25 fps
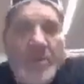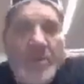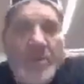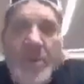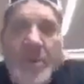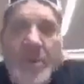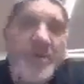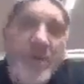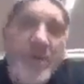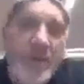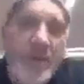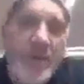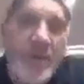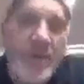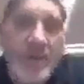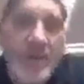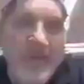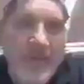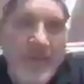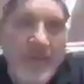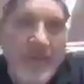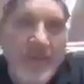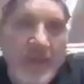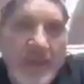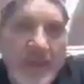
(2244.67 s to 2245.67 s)
what do I
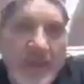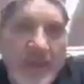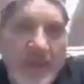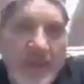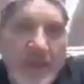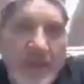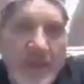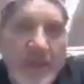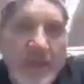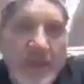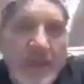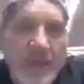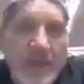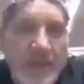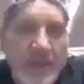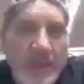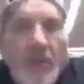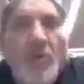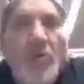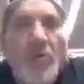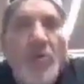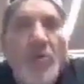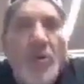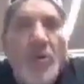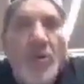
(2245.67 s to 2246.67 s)
say?
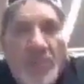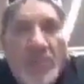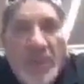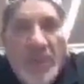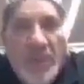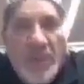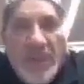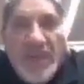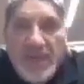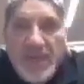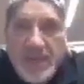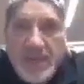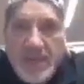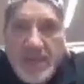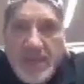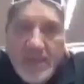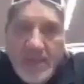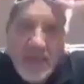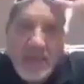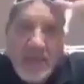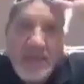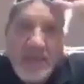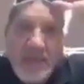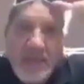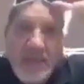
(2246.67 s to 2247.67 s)
You will
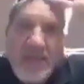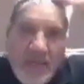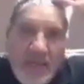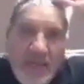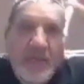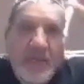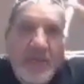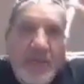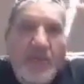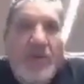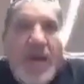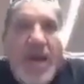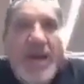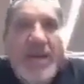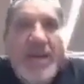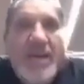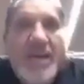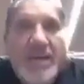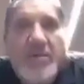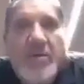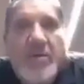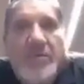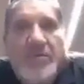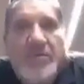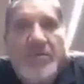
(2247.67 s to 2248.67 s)
be the
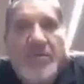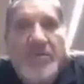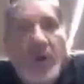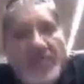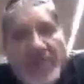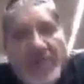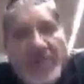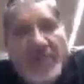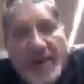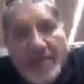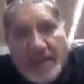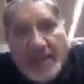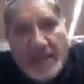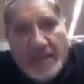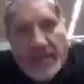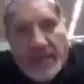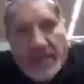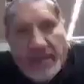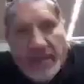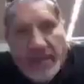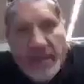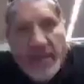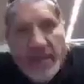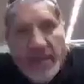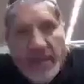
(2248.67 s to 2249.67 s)
Leonidas of your
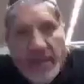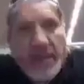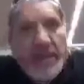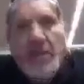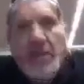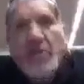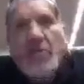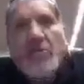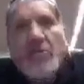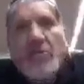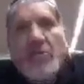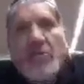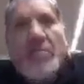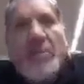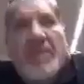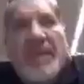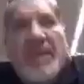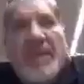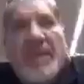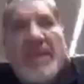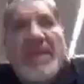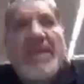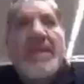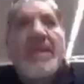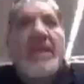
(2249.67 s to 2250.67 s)
family. You
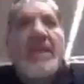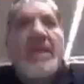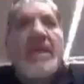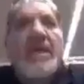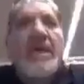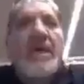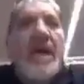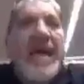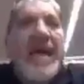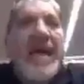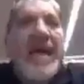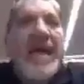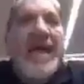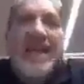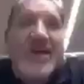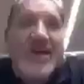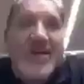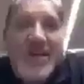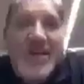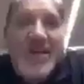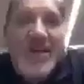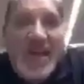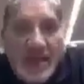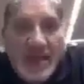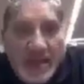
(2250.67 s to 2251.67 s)
will be
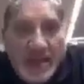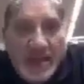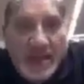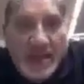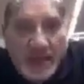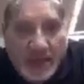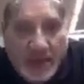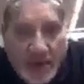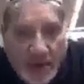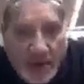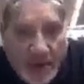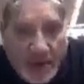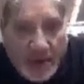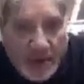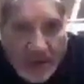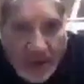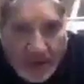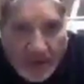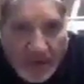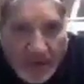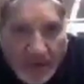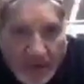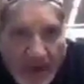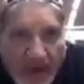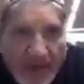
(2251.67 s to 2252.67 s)
Alexander
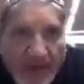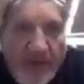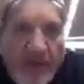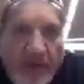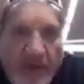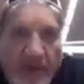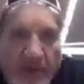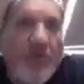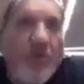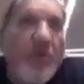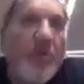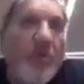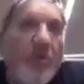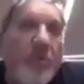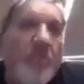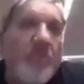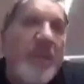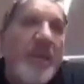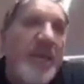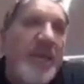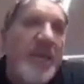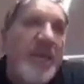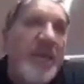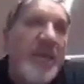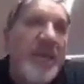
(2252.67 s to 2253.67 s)
the Great. You
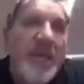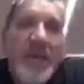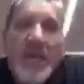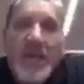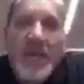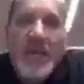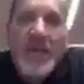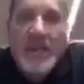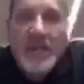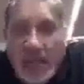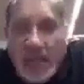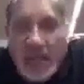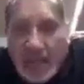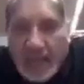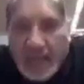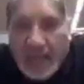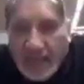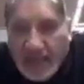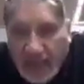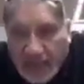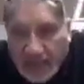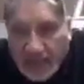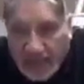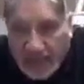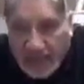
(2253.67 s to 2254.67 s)
will be
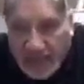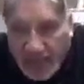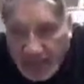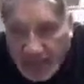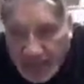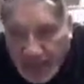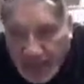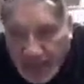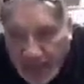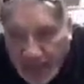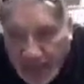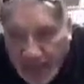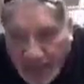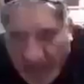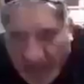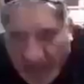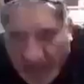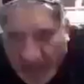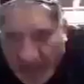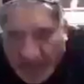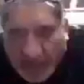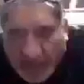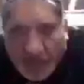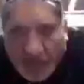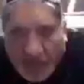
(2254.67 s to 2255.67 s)

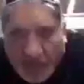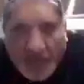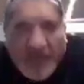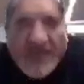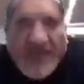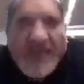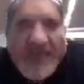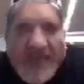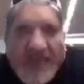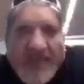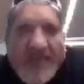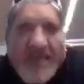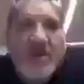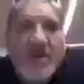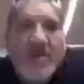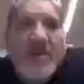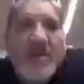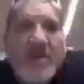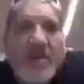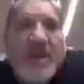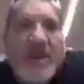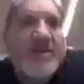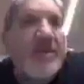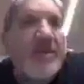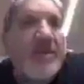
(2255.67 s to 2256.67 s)
the Queen
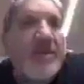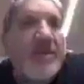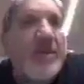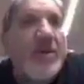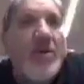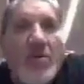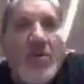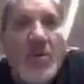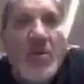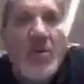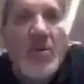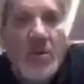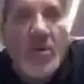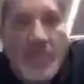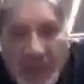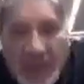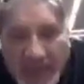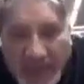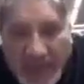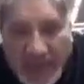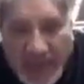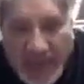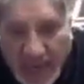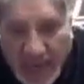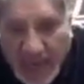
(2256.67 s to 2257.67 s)
Elizabeth. You
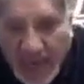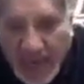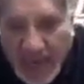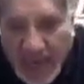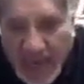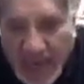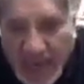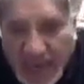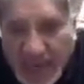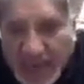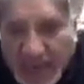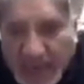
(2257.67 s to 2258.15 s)
will be